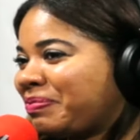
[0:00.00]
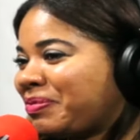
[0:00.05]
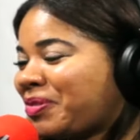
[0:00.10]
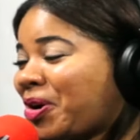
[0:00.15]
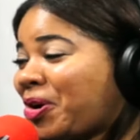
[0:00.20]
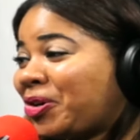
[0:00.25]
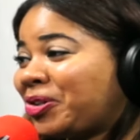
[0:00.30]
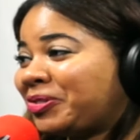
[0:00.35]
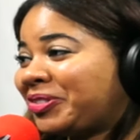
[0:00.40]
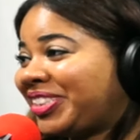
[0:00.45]

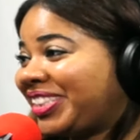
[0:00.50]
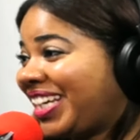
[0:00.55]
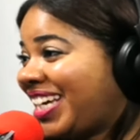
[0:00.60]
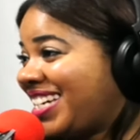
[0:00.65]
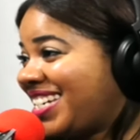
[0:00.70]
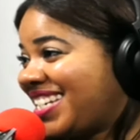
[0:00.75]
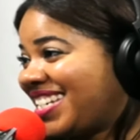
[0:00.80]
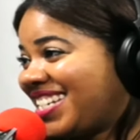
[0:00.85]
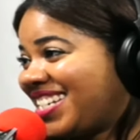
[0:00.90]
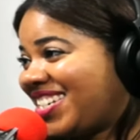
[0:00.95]
old
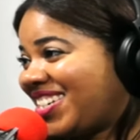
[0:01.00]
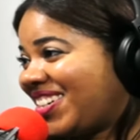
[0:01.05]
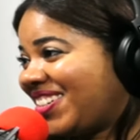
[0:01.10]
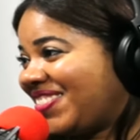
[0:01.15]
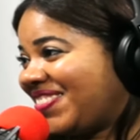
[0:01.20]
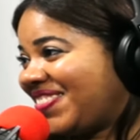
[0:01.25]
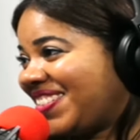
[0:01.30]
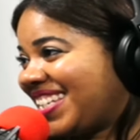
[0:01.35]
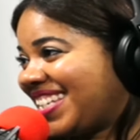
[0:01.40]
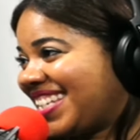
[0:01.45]

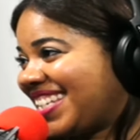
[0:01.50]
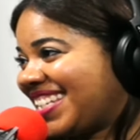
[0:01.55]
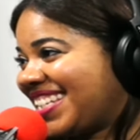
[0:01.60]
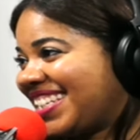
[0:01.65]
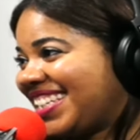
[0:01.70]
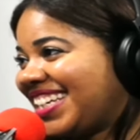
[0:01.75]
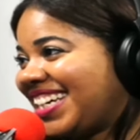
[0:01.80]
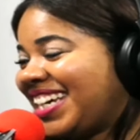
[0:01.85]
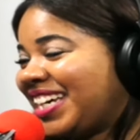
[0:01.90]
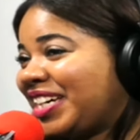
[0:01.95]
relationships.
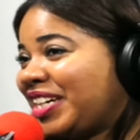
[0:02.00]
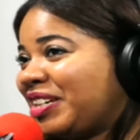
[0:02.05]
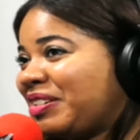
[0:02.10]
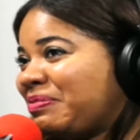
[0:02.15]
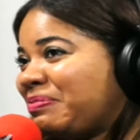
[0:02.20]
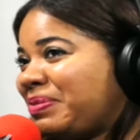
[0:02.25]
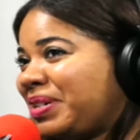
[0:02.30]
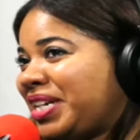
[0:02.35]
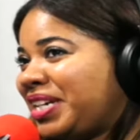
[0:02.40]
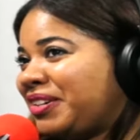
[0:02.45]
It
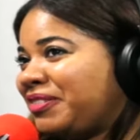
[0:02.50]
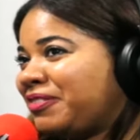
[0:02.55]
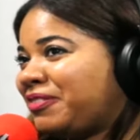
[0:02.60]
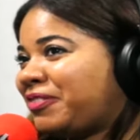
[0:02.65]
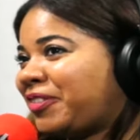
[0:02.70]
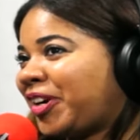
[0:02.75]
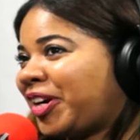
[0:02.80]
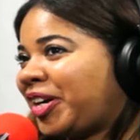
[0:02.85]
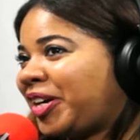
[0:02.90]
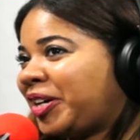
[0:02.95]
could be
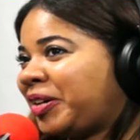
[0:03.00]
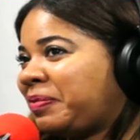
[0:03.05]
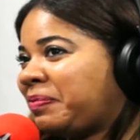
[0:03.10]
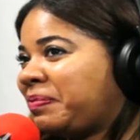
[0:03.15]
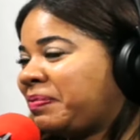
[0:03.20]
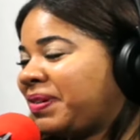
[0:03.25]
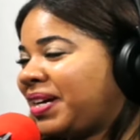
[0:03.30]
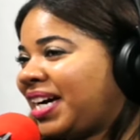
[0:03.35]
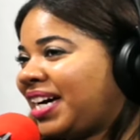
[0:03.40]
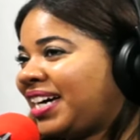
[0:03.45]

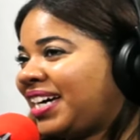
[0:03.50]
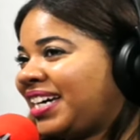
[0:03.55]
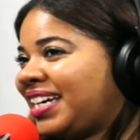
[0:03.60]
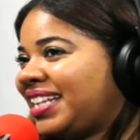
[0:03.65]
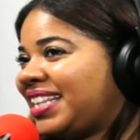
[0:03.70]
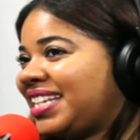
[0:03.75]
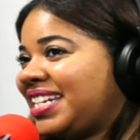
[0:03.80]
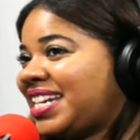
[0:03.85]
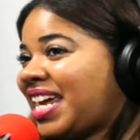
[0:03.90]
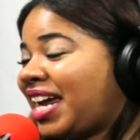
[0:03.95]
from
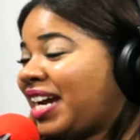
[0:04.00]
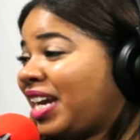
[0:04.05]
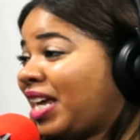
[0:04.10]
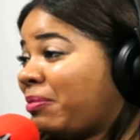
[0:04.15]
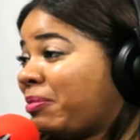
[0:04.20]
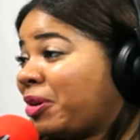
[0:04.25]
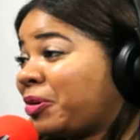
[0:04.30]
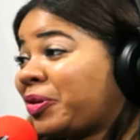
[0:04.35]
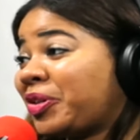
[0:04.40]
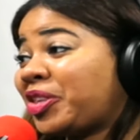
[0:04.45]
the
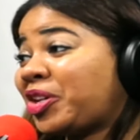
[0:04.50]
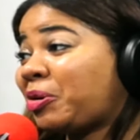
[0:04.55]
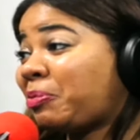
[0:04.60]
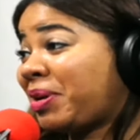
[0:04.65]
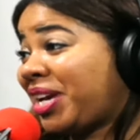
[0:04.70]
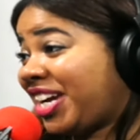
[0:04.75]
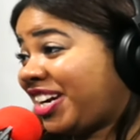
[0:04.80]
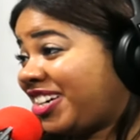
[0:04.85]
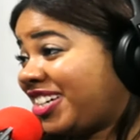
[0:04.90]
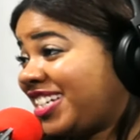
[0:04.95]
dynamic with your
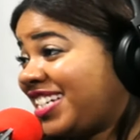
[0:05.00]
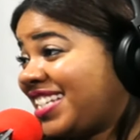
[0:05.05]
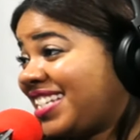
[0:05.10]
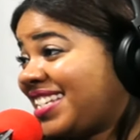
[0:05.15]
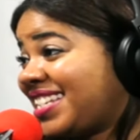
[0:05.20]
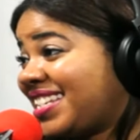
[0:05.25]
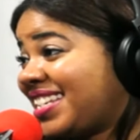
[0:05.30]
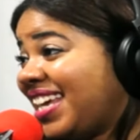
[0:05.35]
parents.